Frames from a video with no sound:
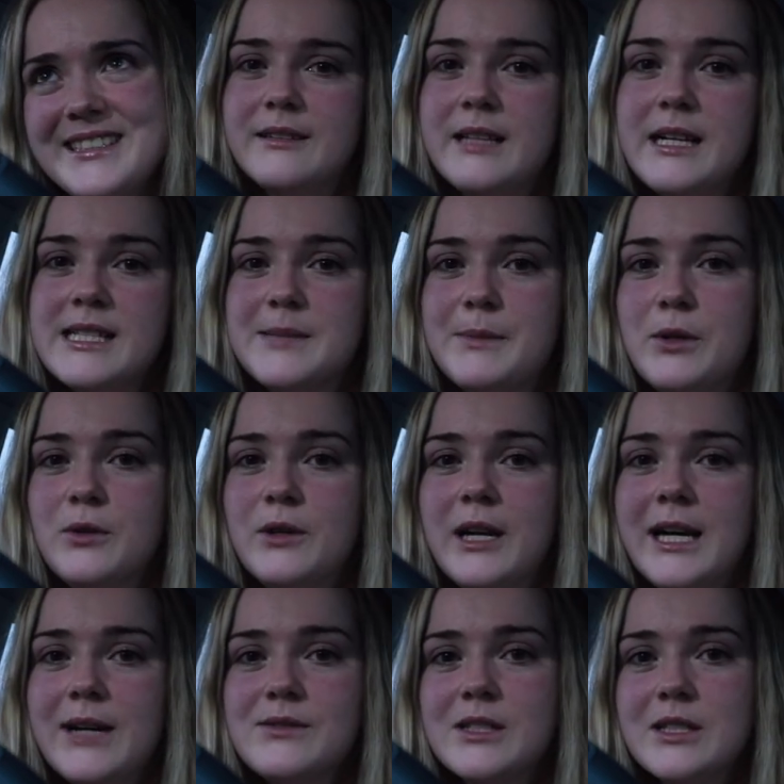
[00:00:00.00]
And that's about all I
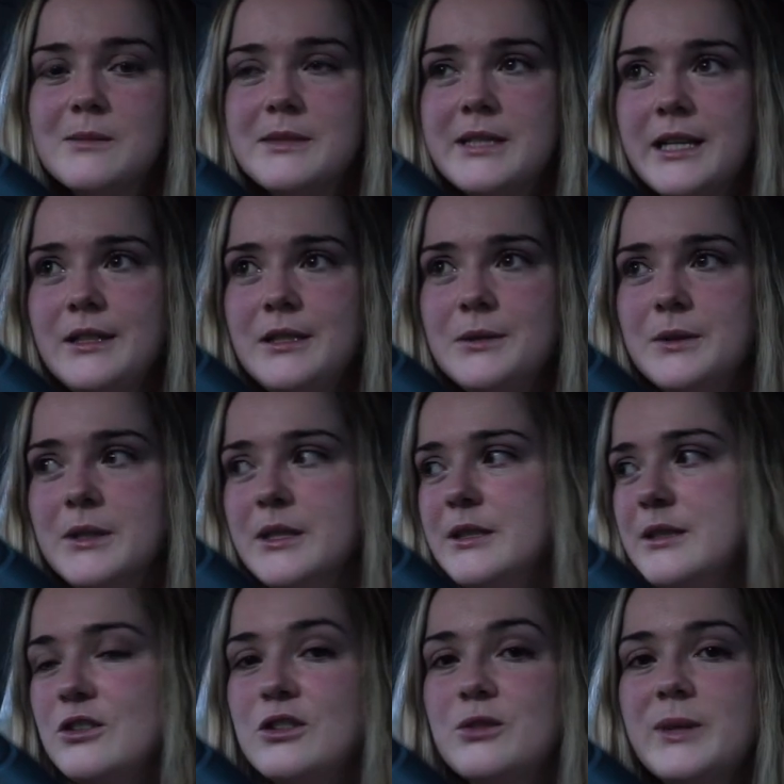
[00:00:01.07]
have to update you
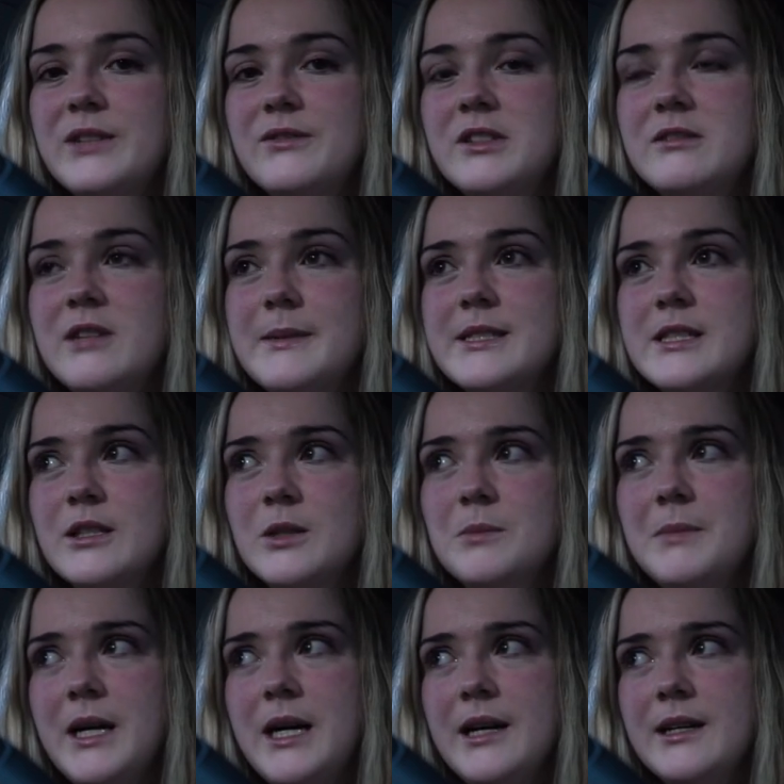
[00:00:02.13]
on. Just waiting for the rabbits to
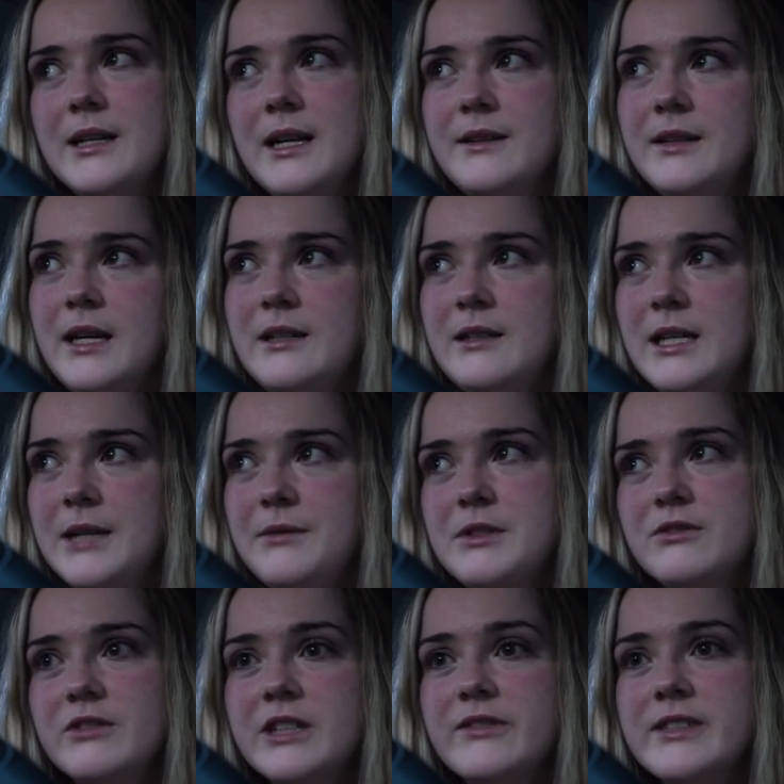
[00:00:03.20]
come back, and then I have
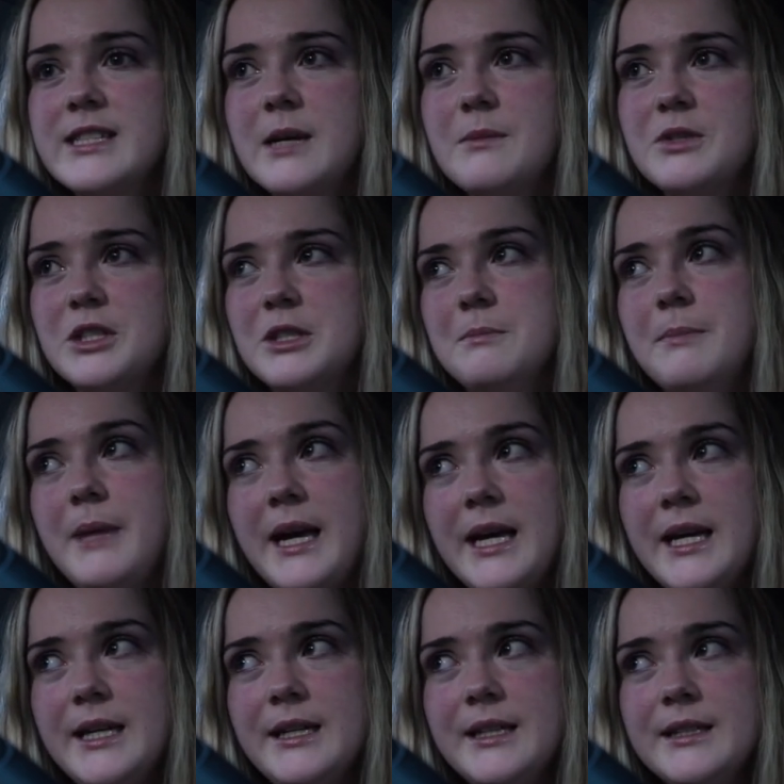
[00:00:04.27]
to ring reception and
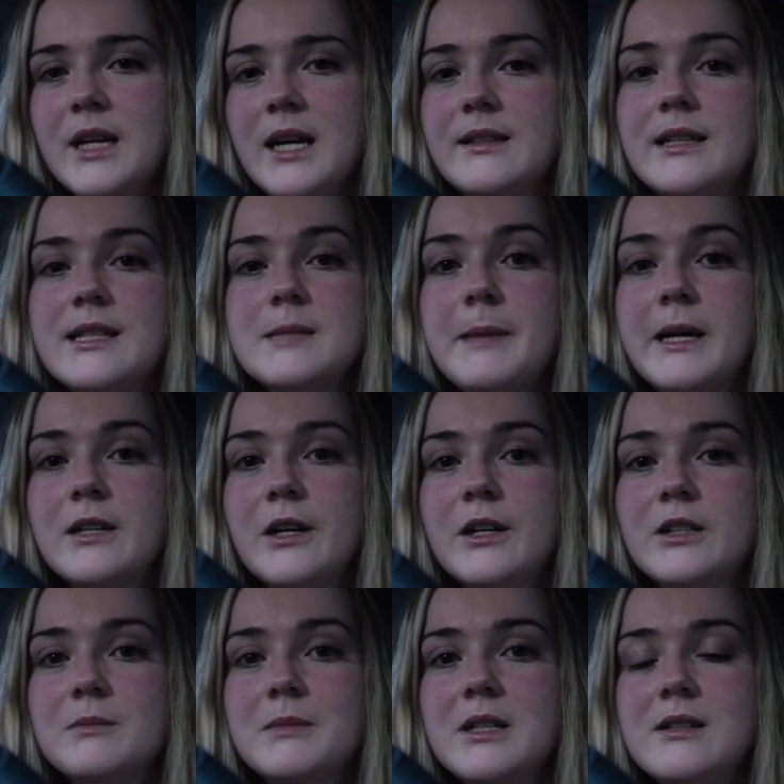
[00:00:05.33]
pay, and then it's back
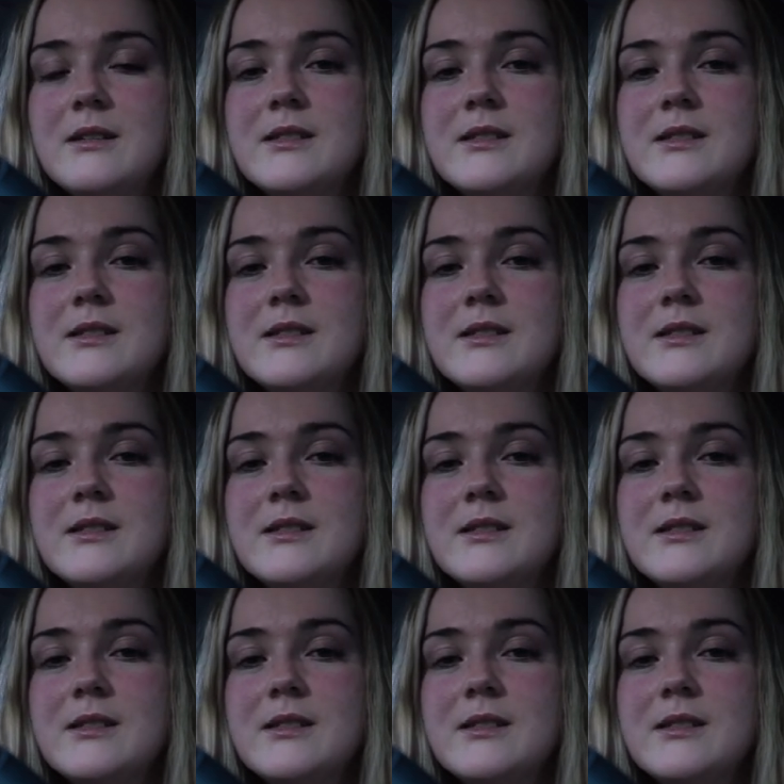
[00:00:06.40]
home.